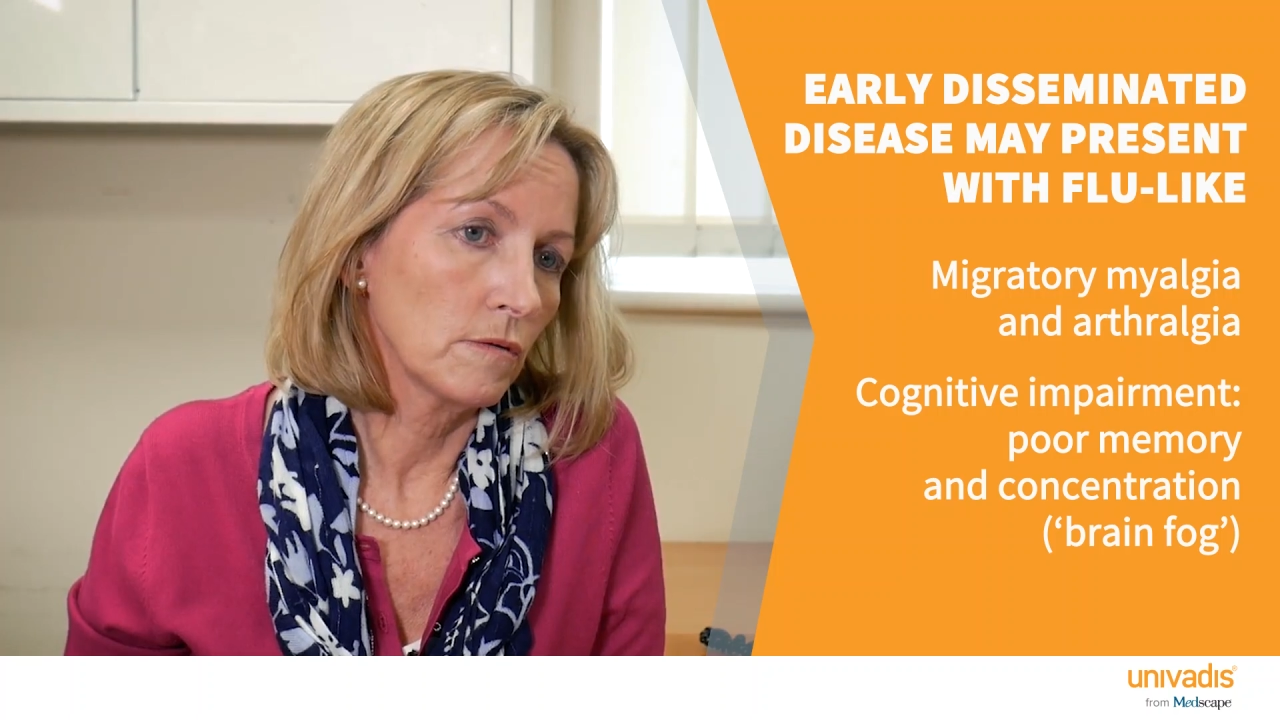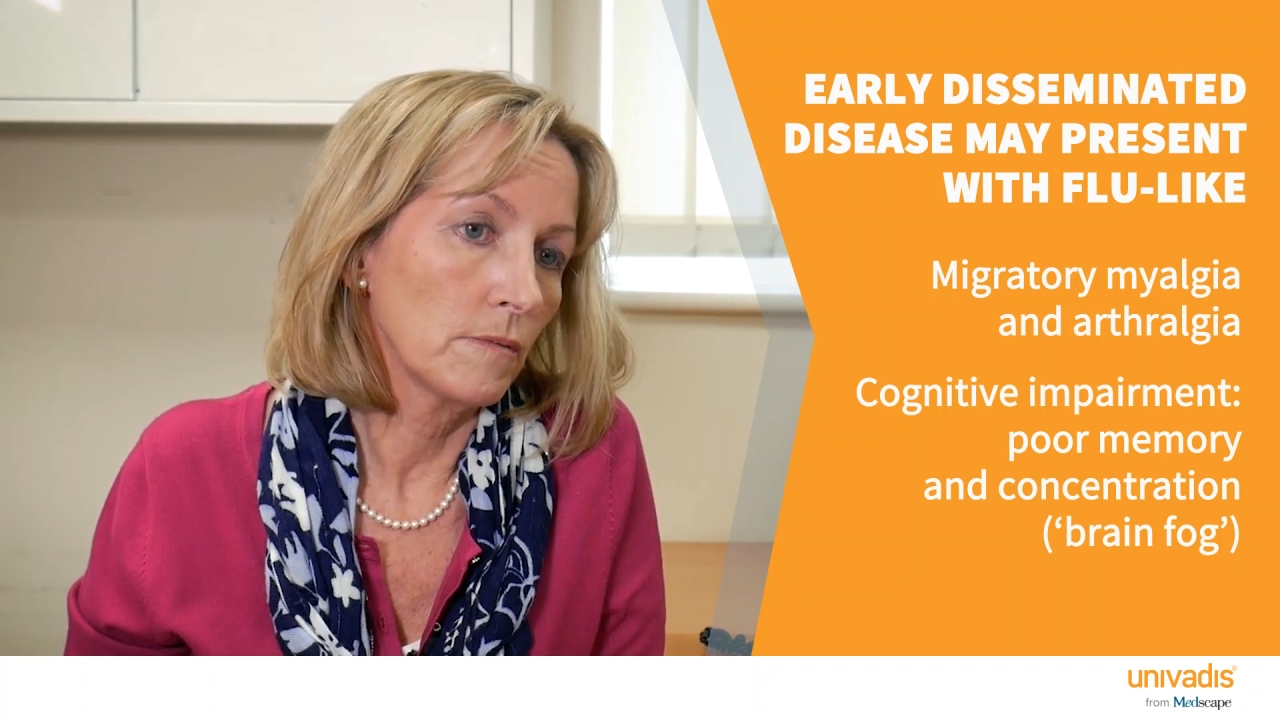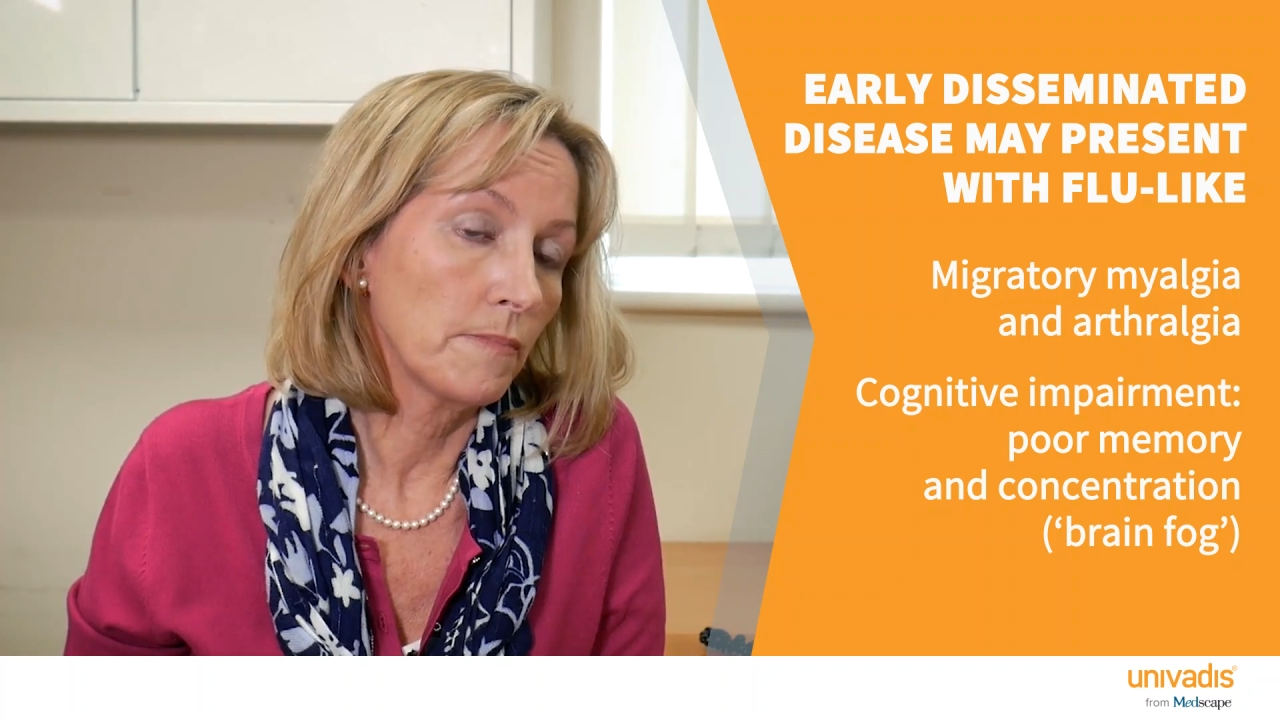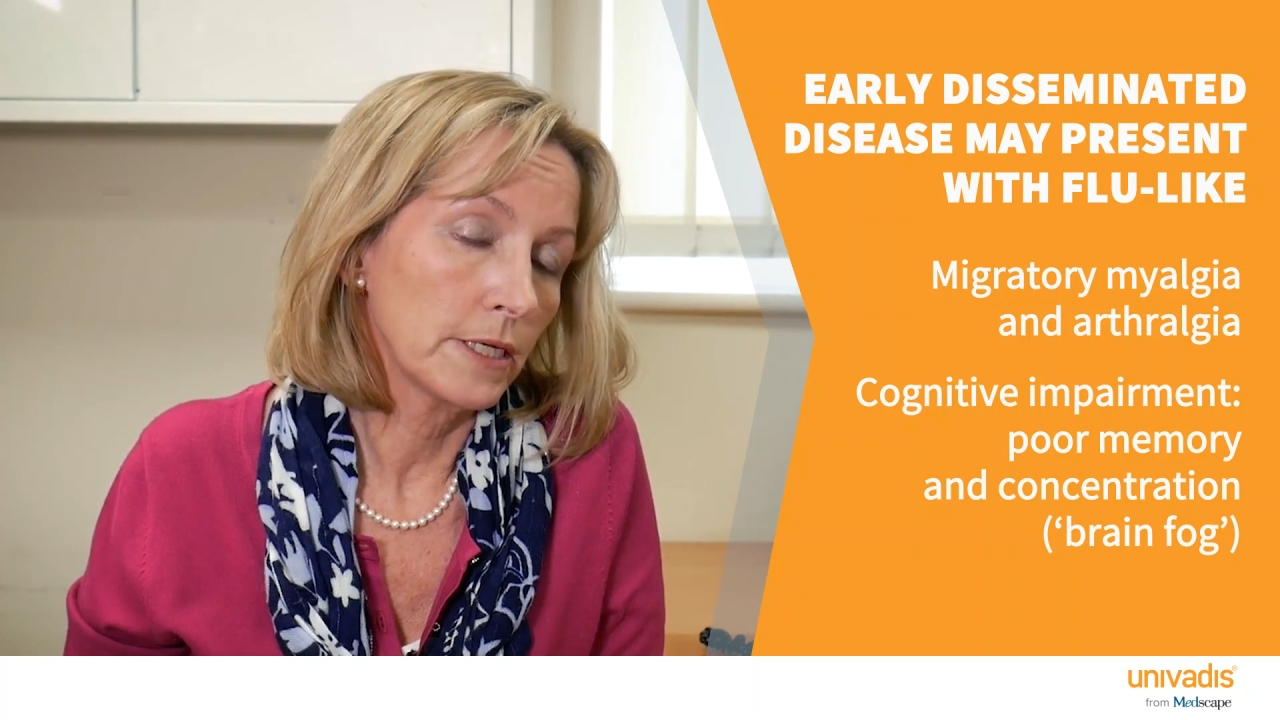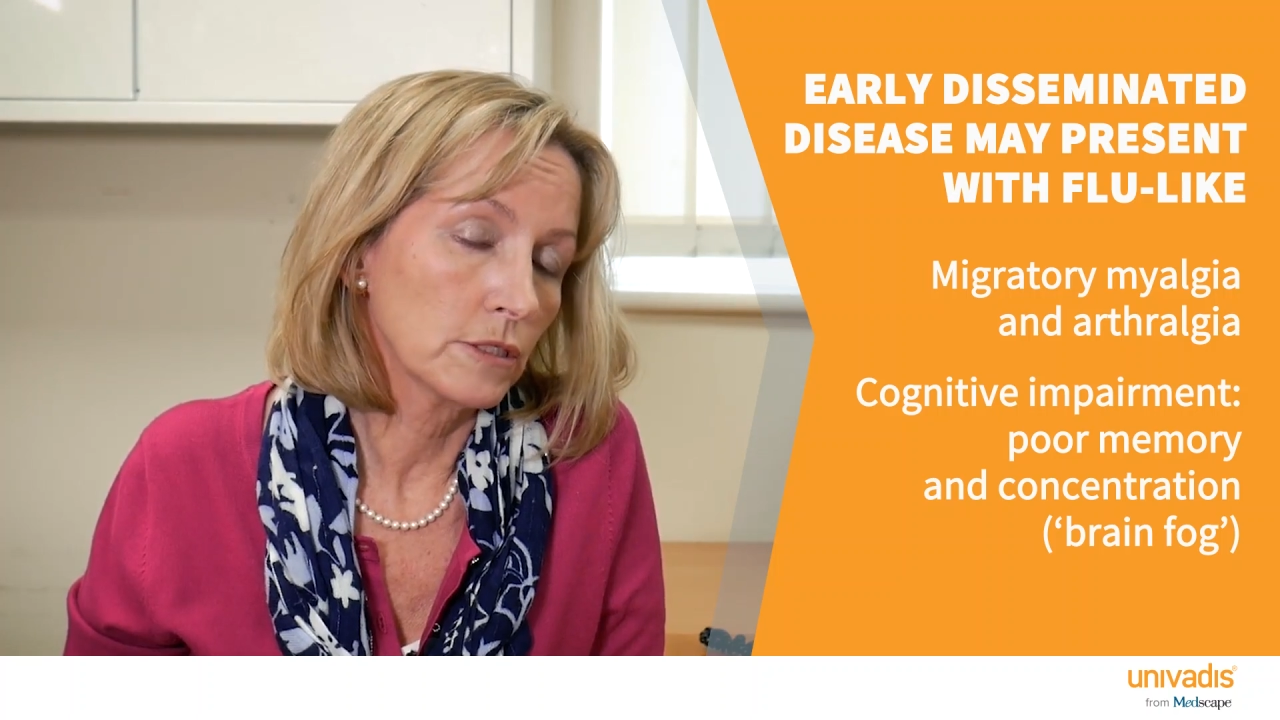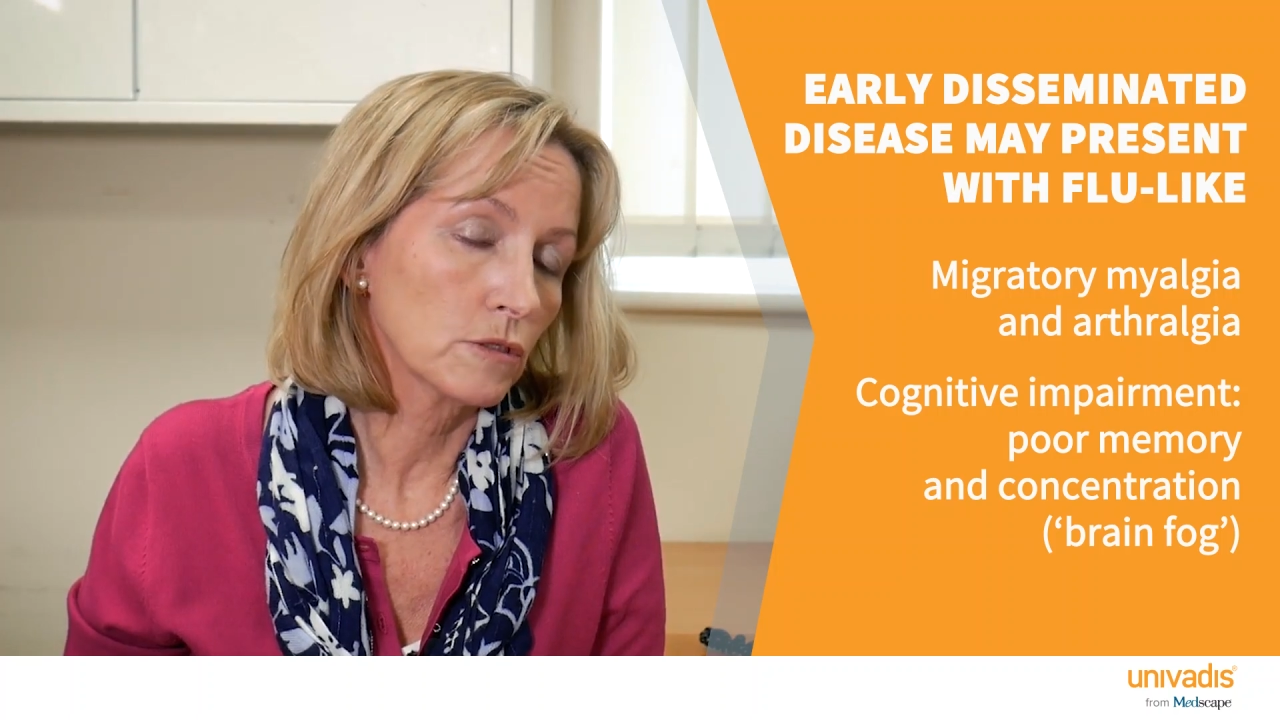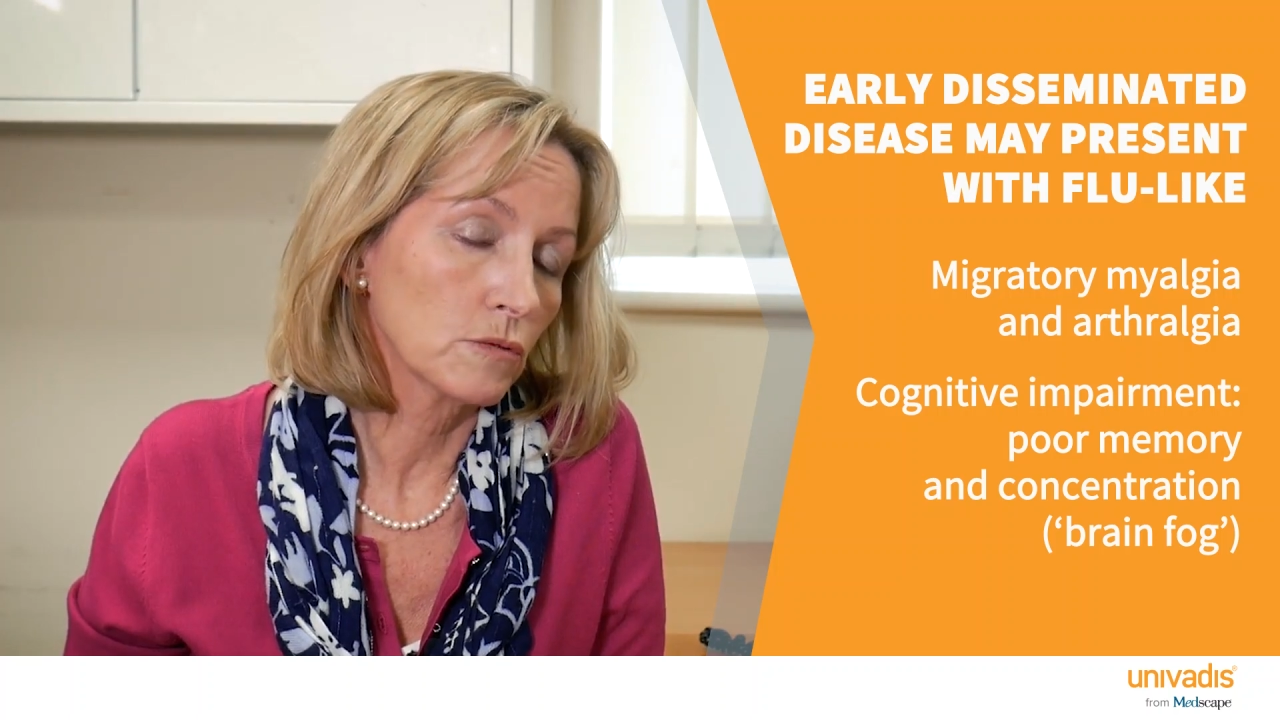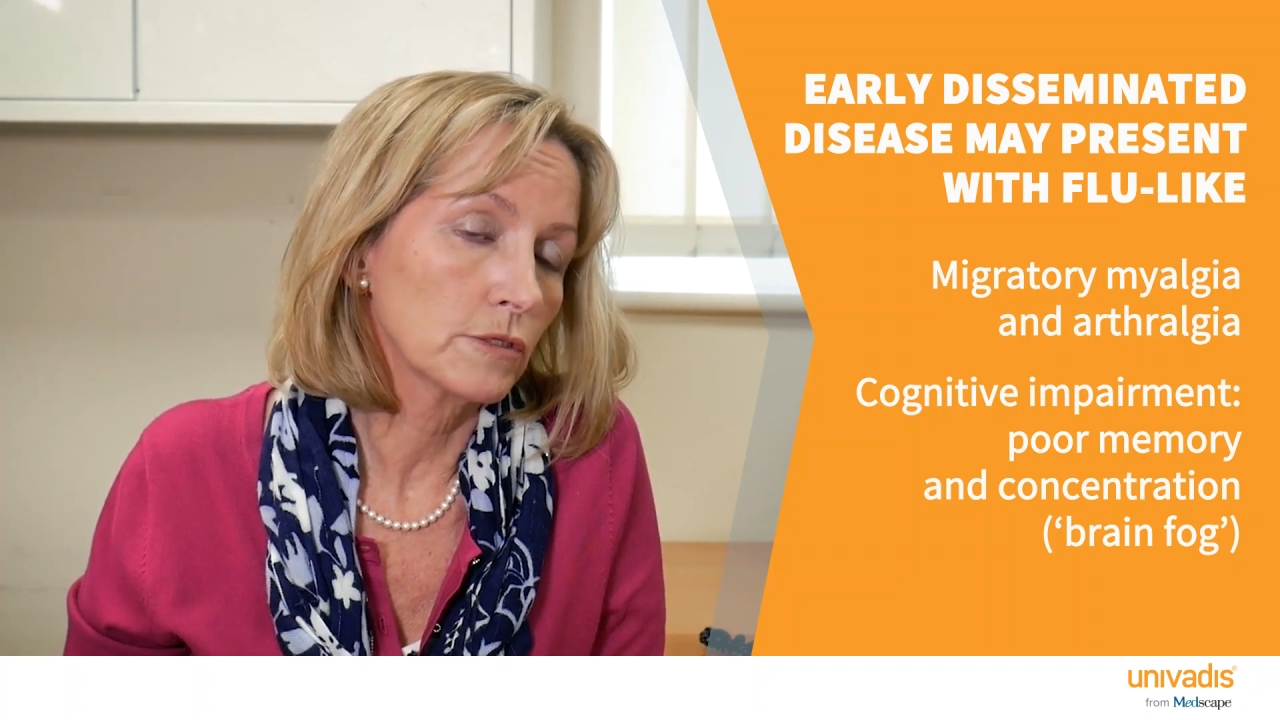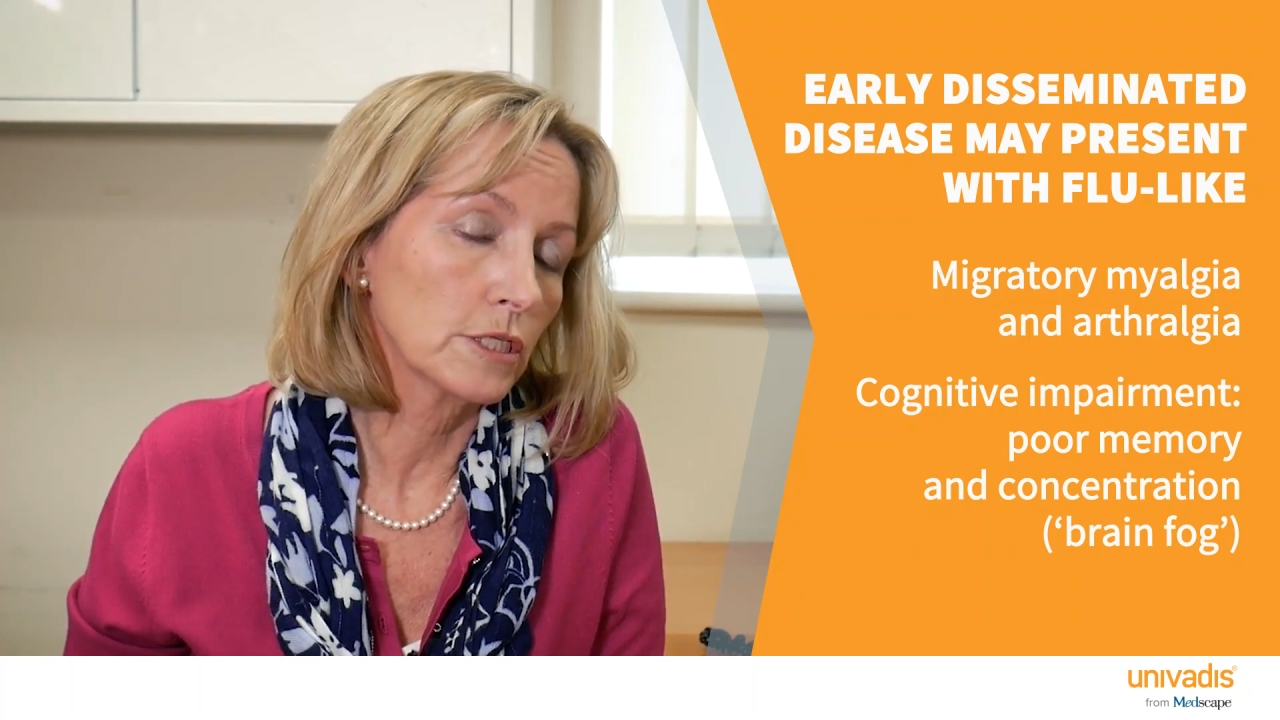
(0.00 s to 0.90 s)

but patients will